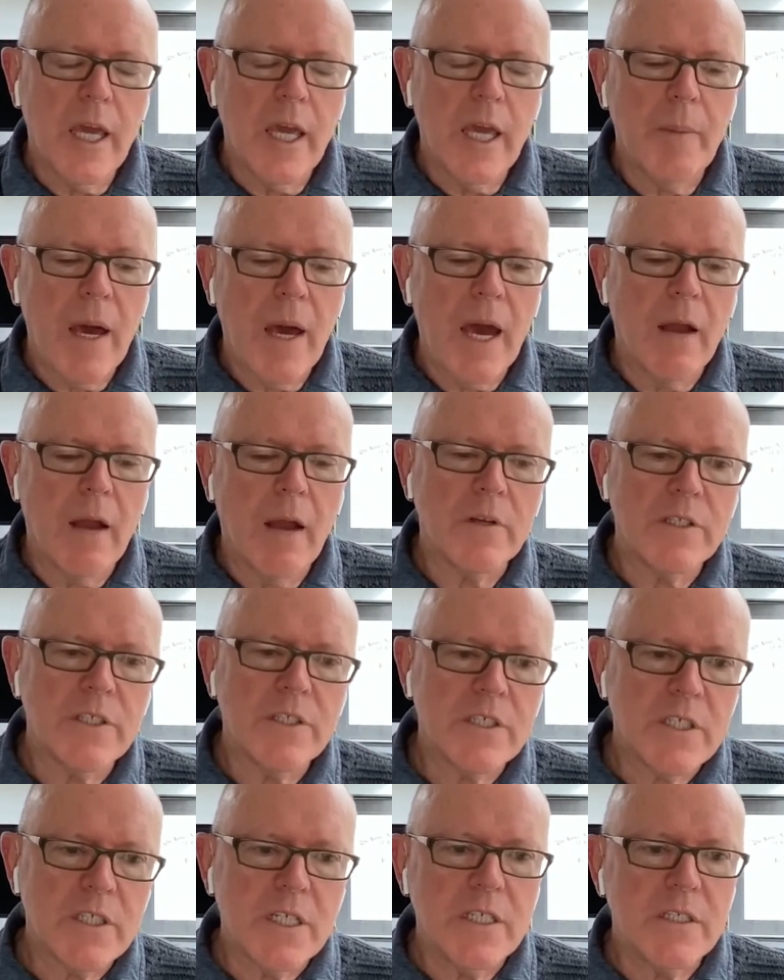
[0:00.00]
M R
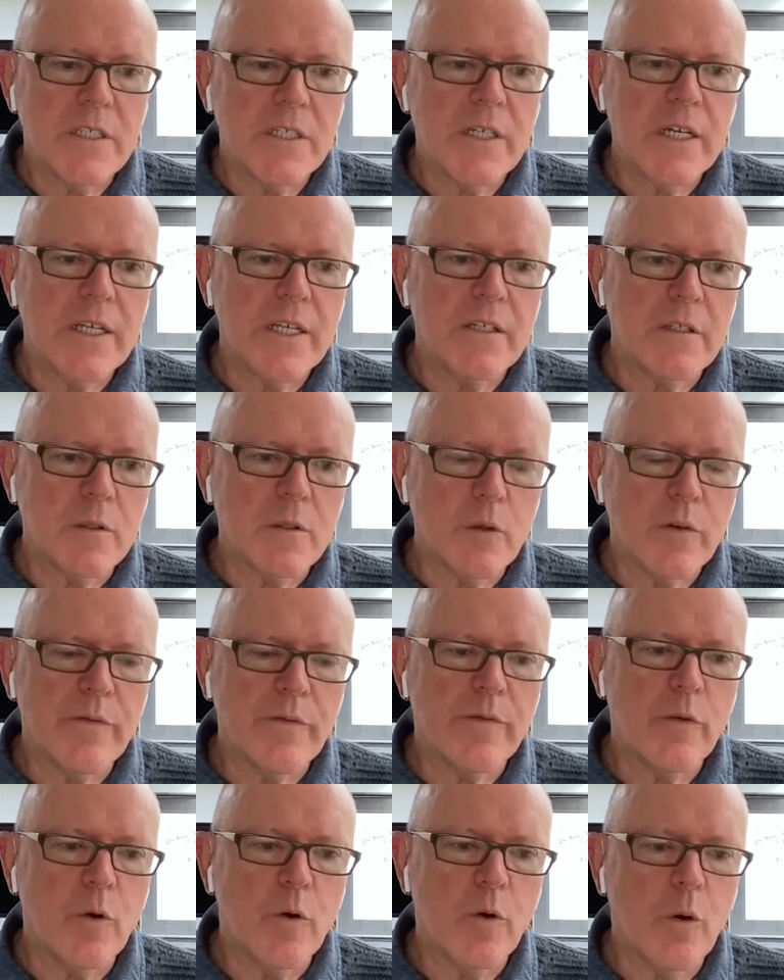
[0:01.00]
and C T to
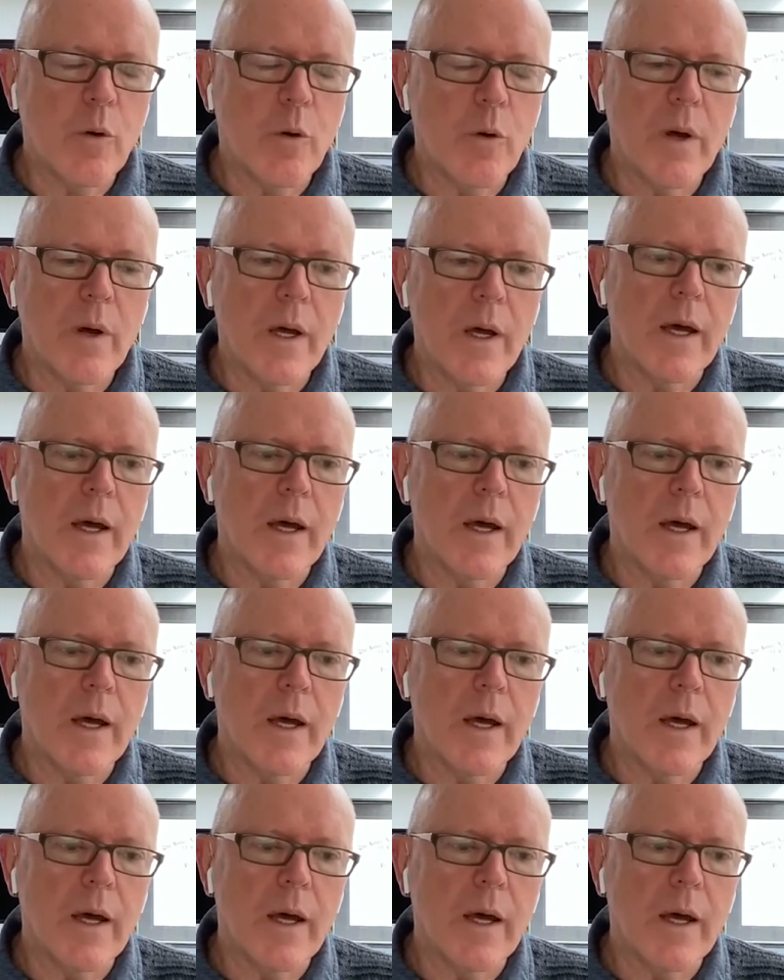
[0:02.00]
look for